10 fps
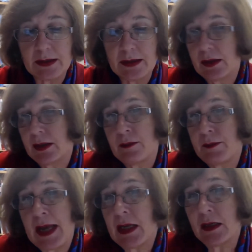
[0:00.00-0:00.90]
You
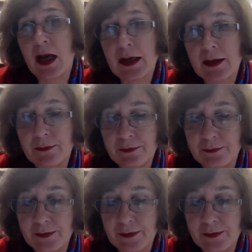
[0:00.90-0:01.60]
may not have